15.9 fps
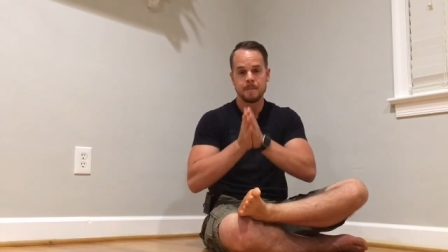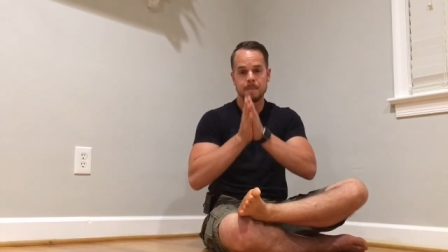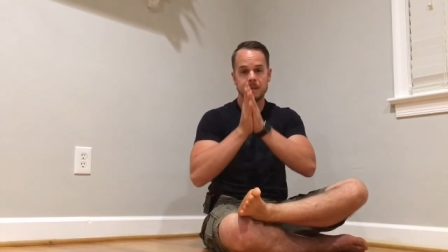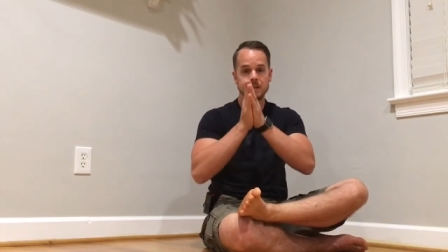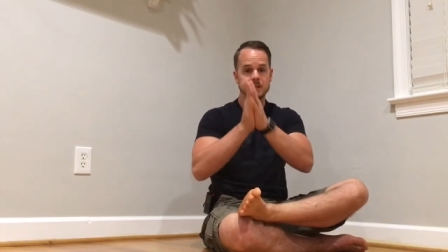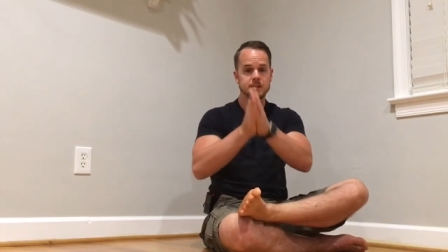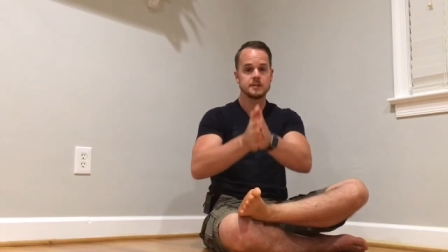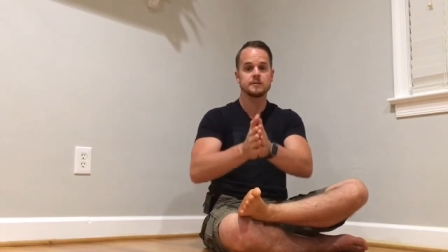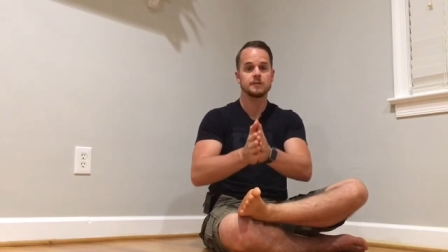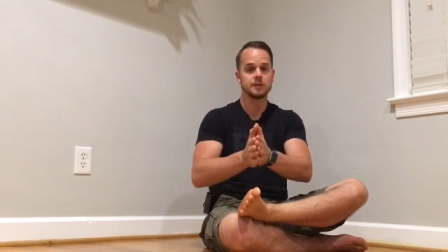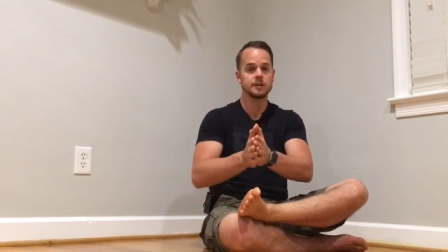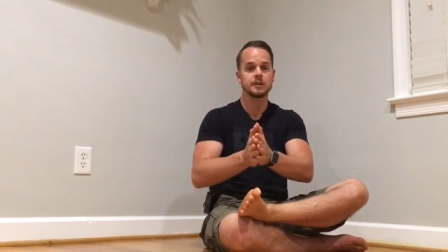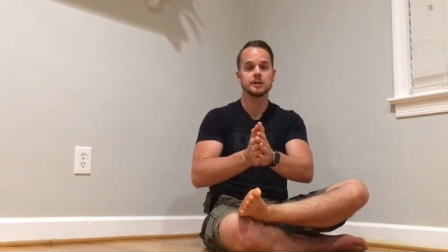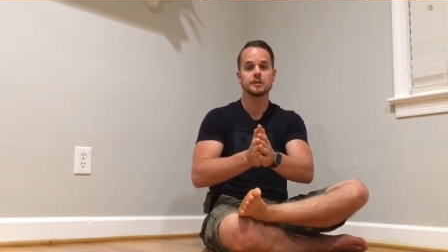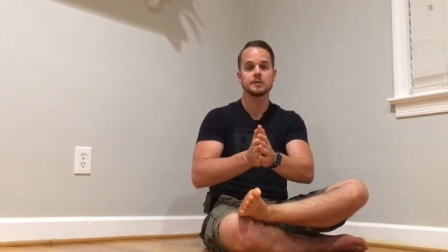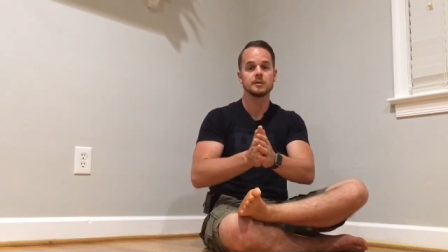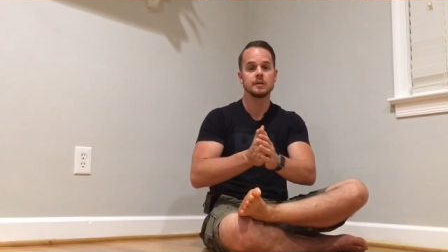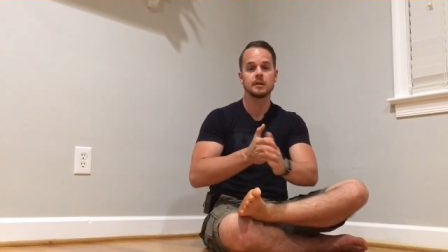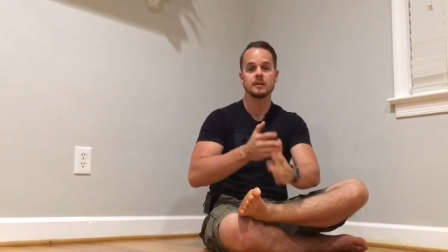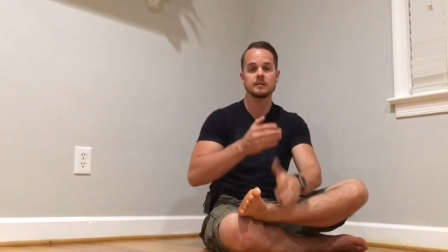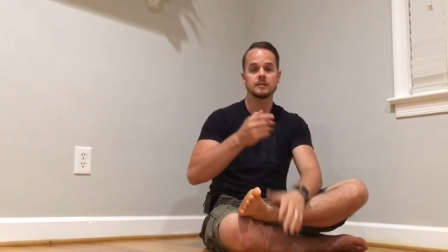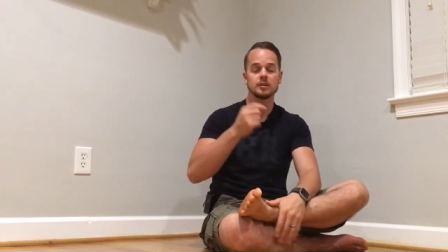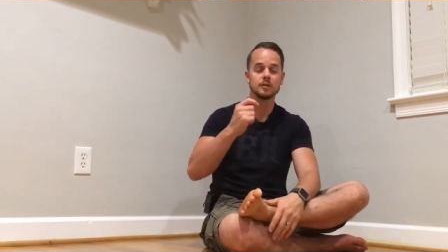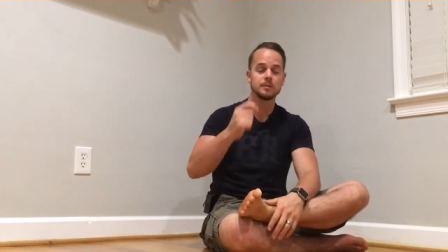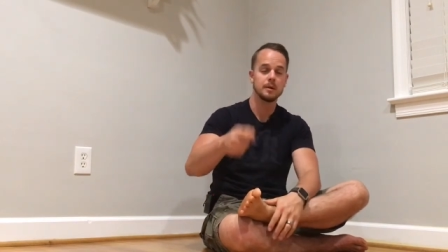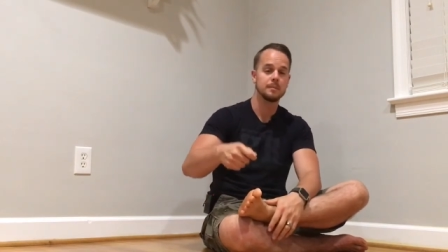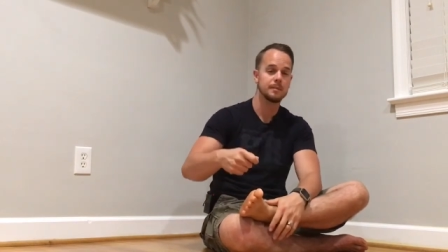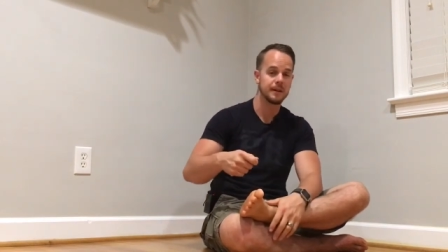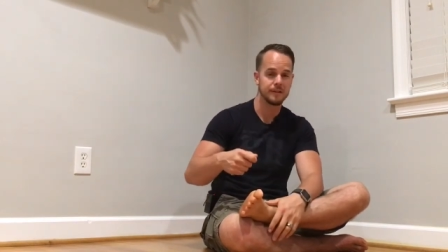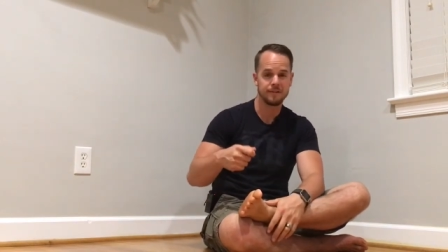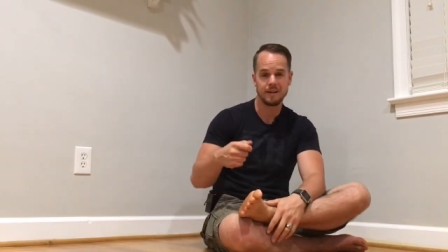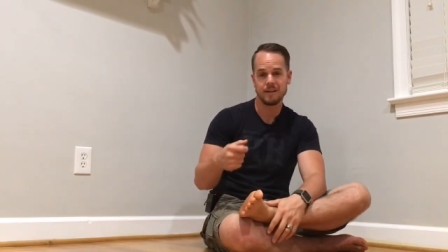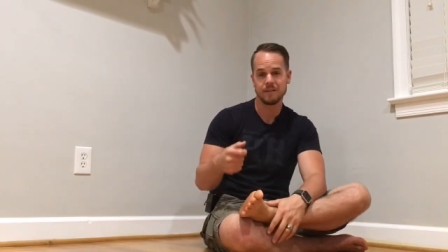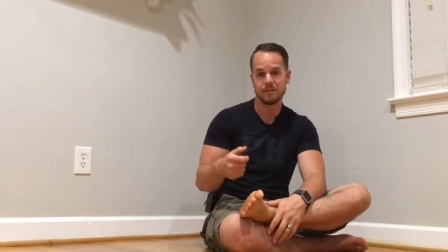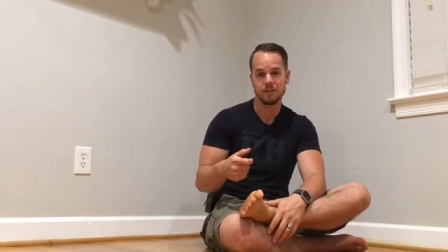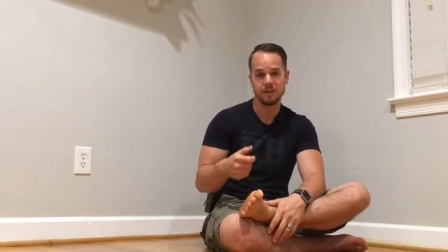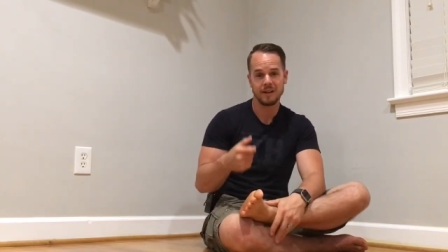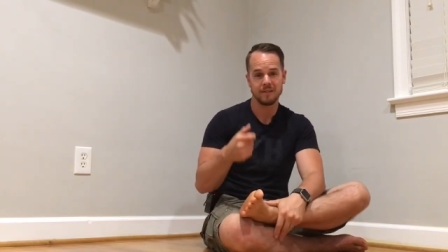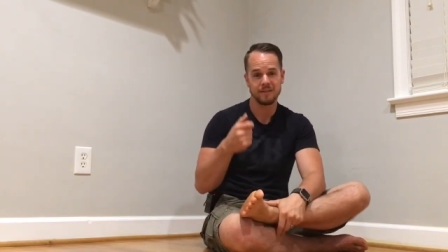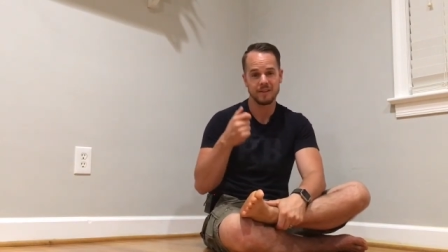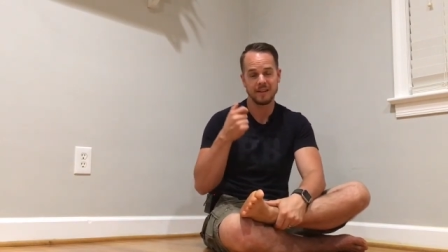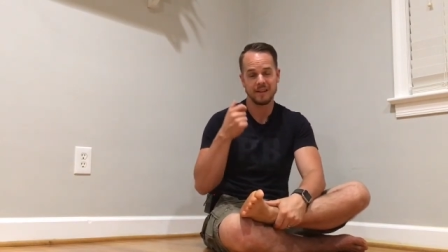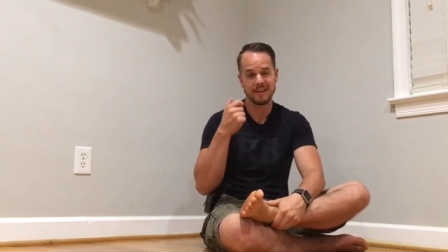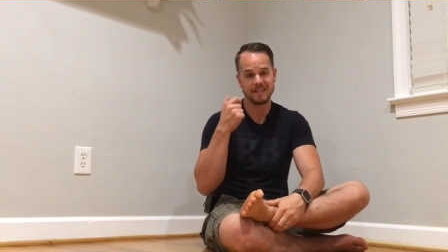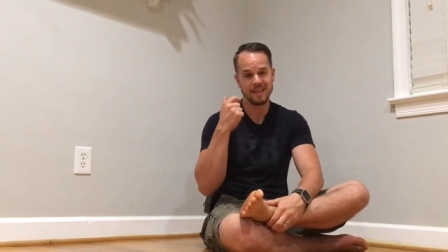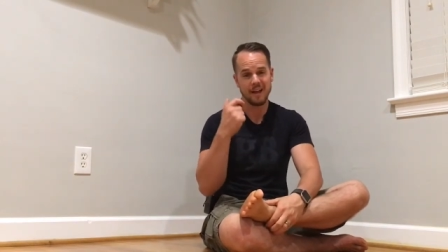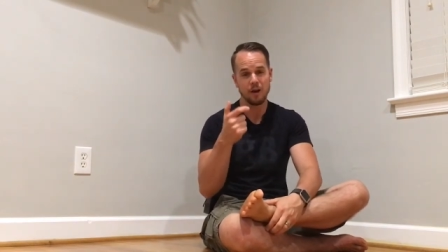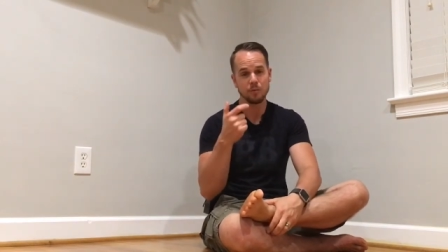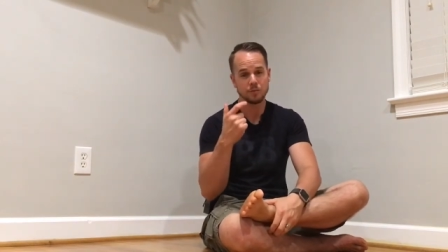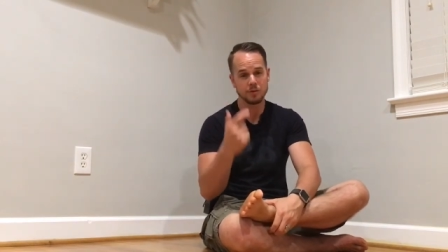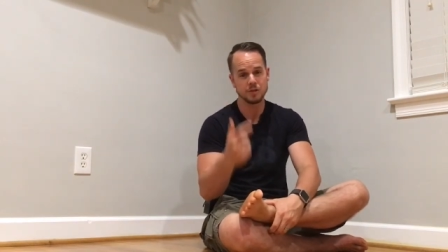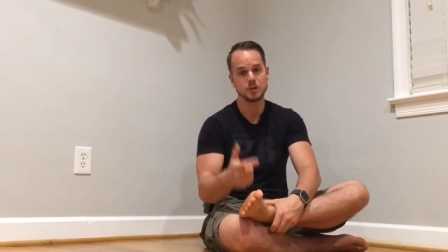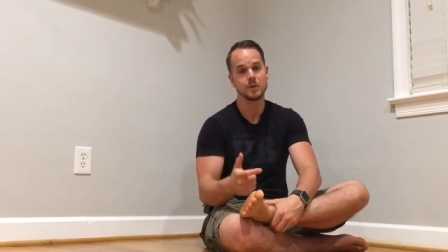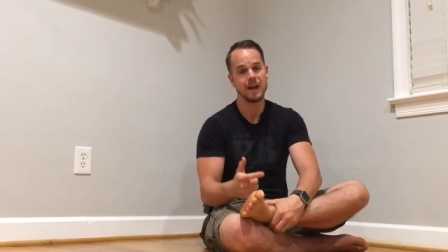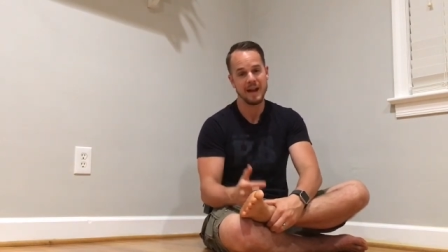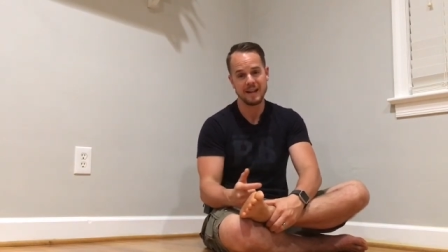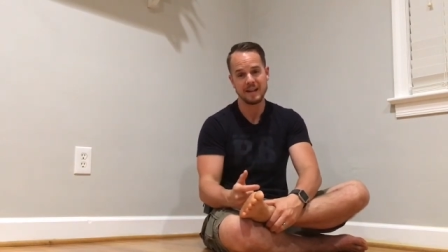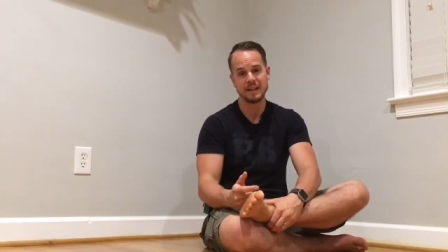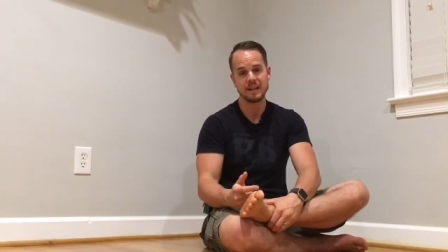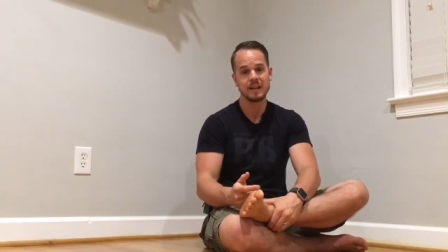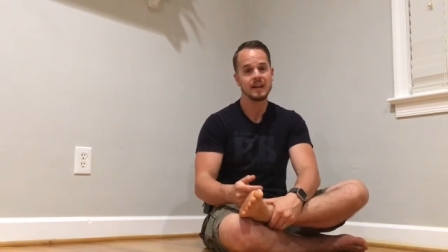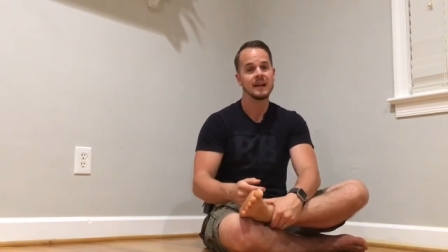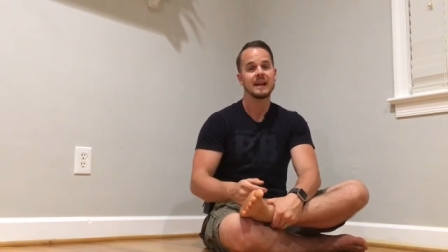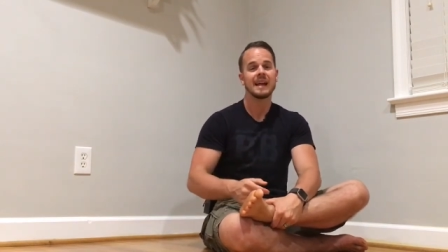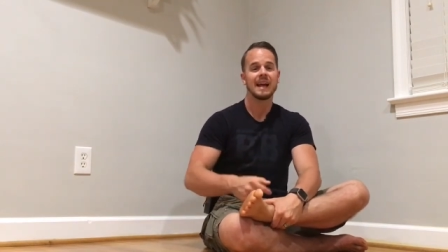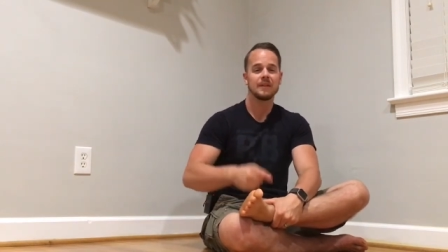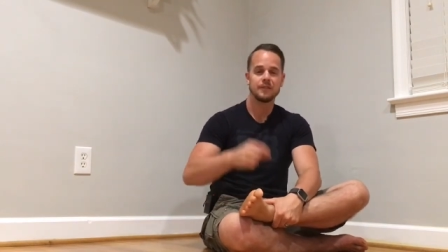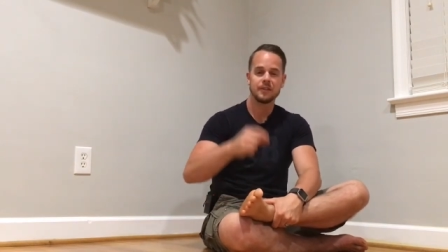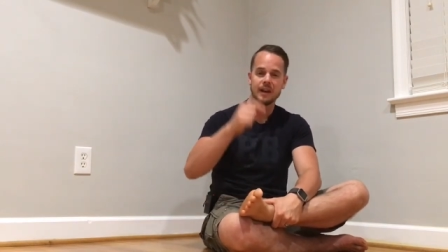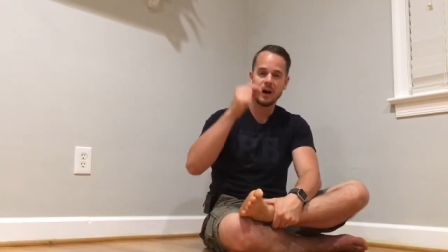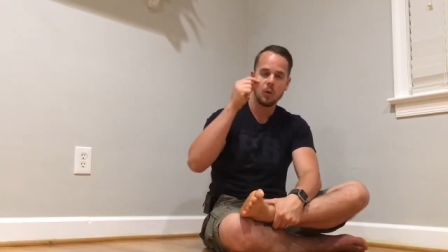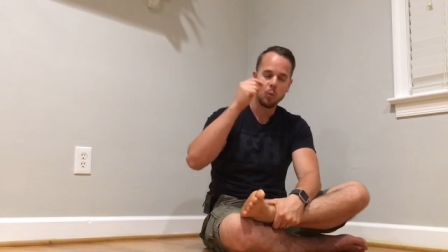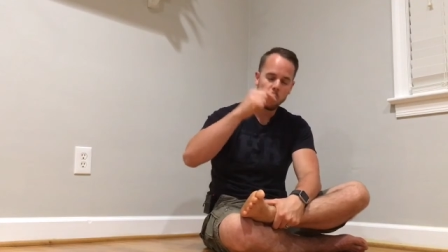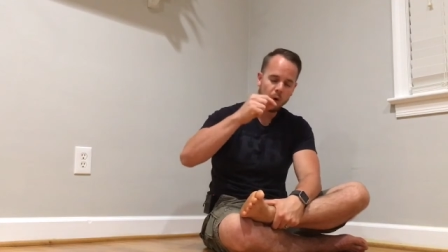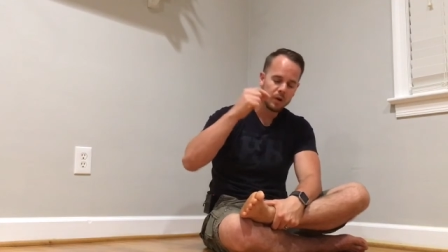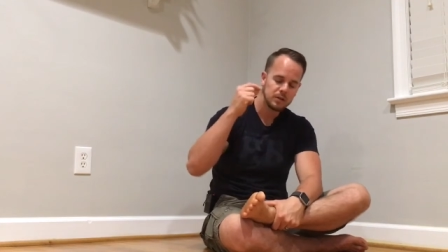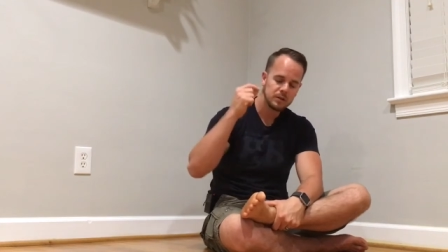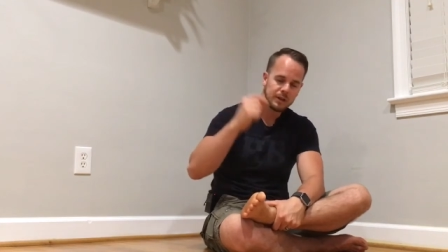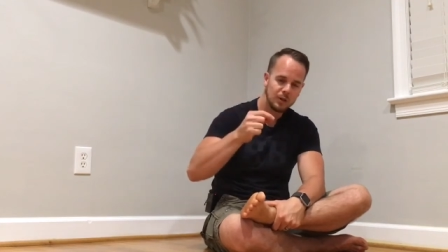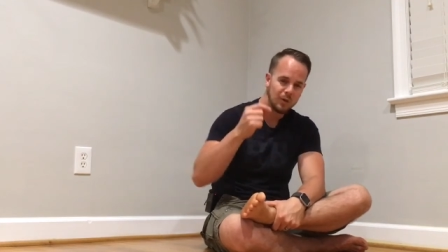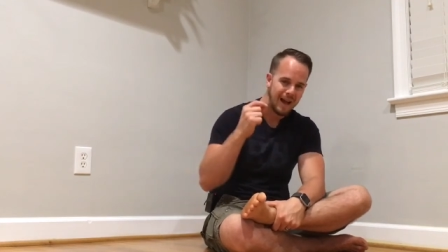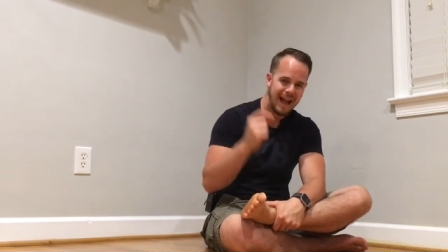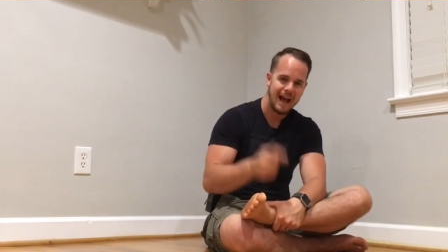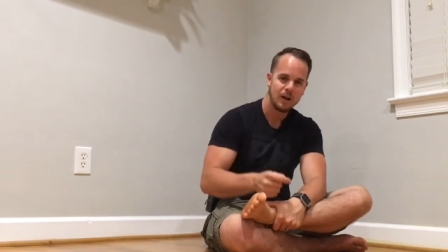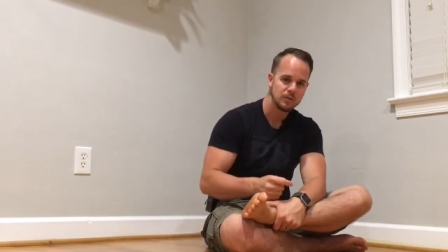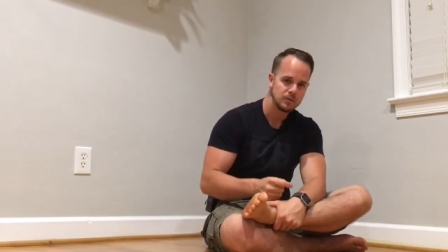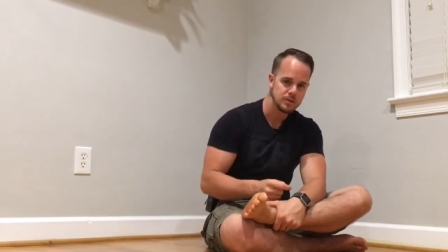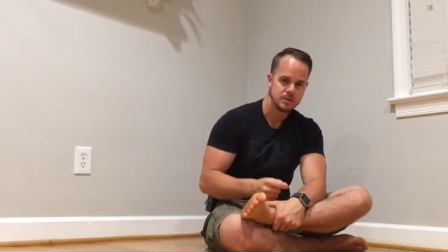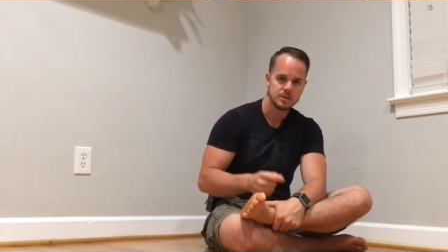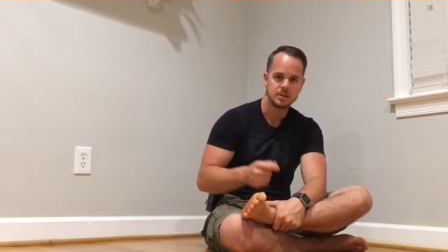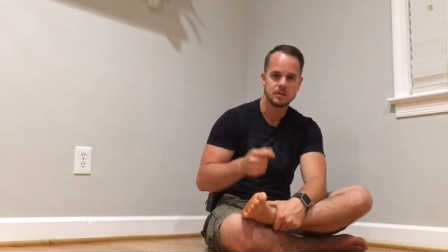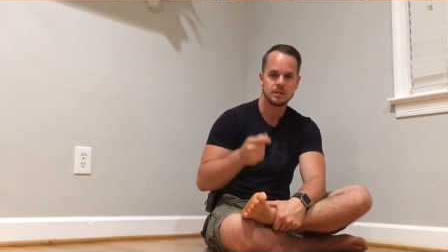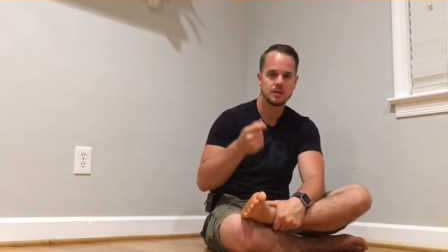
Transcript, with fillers: This is for you. Do me a big favor if it has helped you any. If you got one little ounce